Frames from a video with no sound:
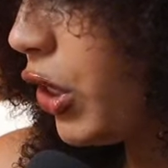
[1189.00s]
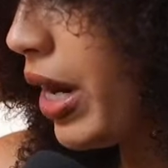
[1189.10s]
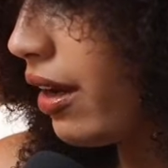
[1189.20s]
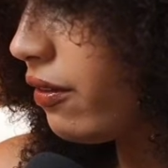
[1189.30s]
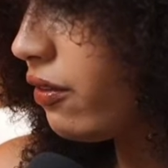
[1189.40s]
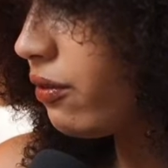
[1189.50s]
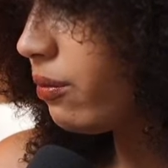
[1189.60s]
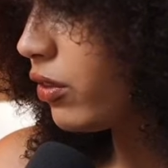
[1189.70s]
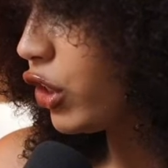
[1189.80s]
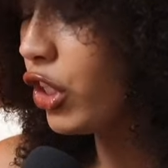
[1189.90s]
you have
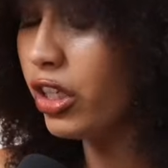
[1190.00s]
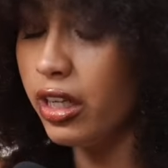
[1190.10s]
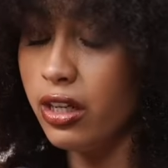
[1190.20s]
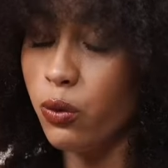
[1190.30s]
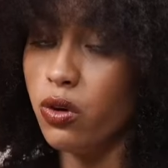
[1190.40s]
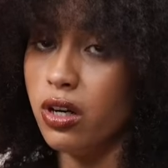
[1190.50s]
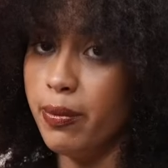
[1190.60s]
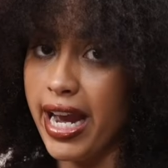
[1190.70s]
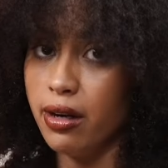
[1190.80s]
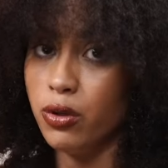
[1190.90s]
good or
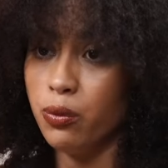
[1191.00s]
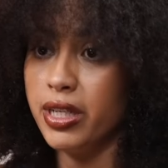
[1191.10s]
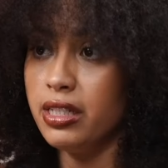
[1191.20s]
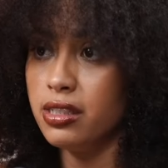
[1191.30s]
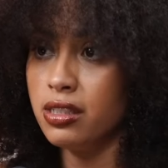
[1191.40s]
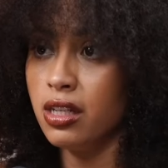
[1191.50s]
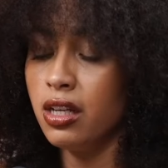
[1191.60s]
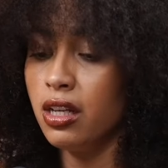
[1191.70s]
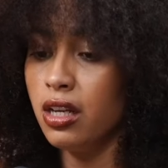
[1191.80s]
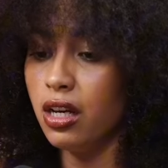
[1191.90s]
bad moments,
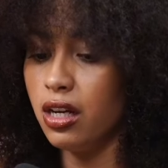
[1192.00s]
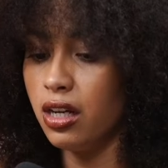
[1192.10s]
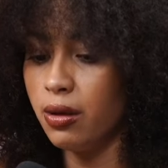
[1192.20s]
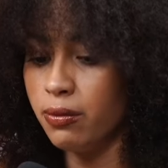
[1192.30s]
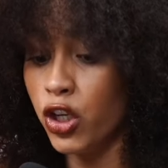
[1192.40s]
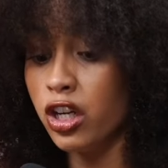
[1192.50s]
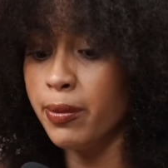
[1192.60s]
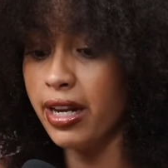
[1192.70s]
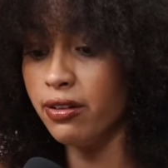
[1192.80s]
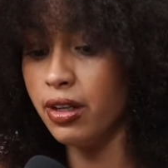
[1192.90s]
um, good or
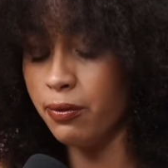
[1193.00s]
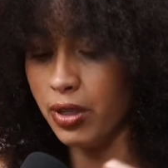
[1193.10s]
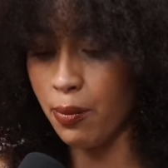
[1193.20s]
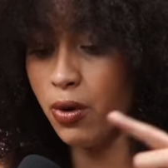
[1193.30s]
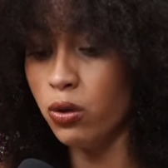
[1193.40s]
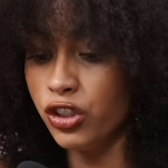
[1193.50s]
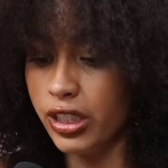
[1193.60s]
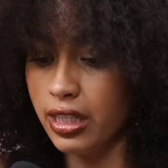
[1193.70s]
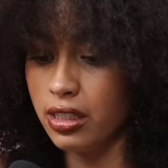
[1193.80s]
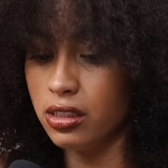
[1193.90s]
bad
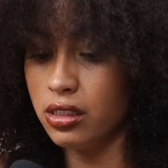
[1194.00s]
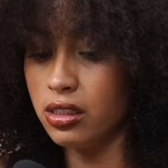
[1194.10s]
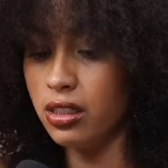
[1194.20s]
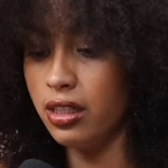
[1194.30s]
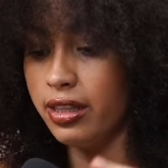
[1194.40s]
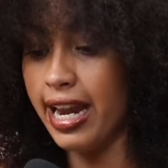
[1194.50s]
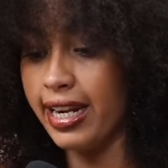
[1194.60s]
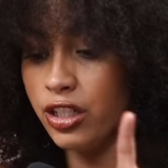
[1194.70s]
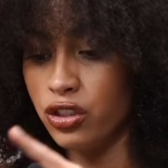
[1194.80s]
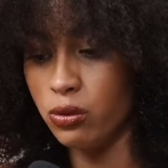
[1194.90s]
emotions that
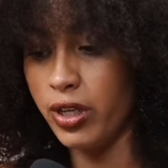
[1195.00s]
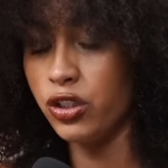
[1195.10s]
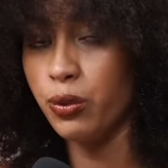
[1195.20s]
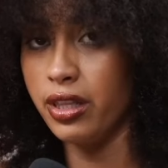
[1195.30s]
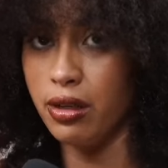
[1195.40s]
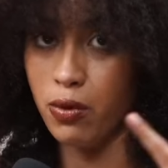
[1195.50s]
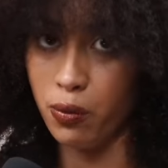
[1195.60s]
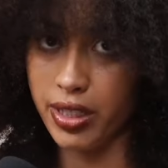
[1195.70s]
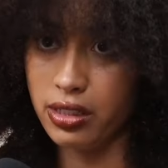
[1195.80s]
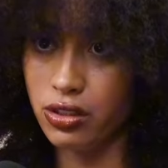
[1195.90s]
can switch within
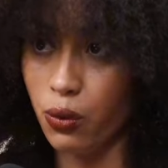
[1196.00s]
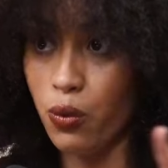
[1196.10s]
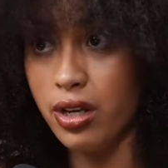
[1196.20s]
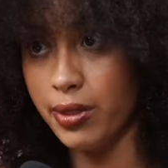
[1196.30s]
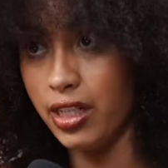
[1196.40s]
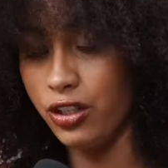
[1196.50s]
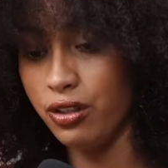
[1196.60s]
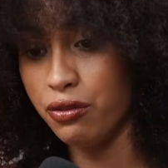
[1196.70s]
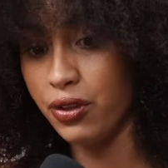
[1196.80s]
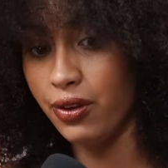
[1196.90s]
moments. So one minute you
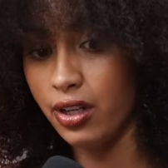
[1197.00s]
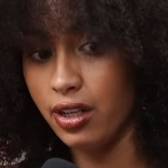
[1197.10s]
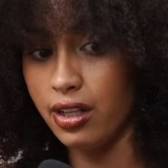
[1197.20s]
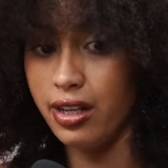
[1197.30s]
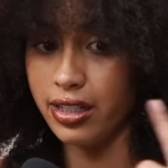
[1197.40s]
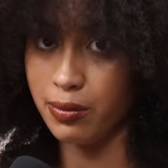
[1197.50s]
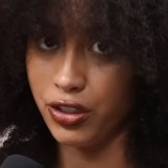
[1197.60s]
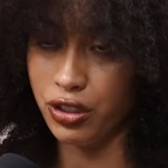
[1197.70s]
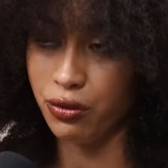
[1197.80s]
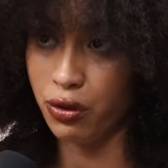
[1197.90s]
could feel good, the next
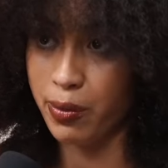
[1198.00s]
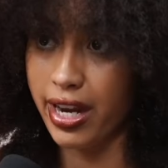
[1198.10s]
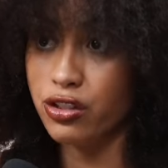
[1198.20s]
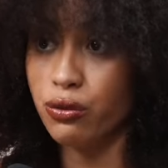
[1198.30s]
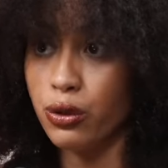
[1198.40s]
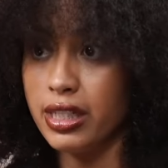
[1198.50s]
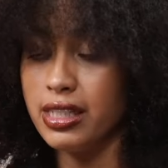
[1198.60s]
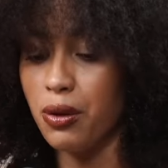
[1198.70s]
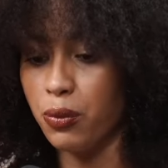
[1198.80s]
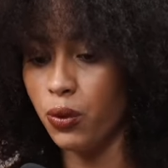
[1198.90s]
minute you could feel bad. So for
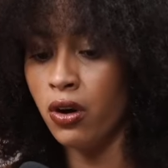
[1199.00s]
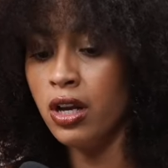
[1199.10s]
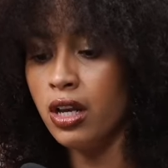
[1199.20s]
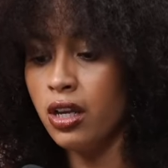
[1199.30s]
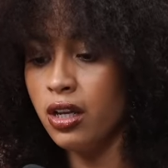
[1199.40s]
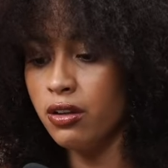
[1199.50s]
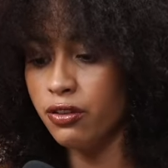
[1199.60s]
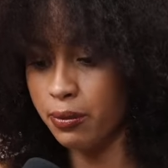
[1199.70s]
example, for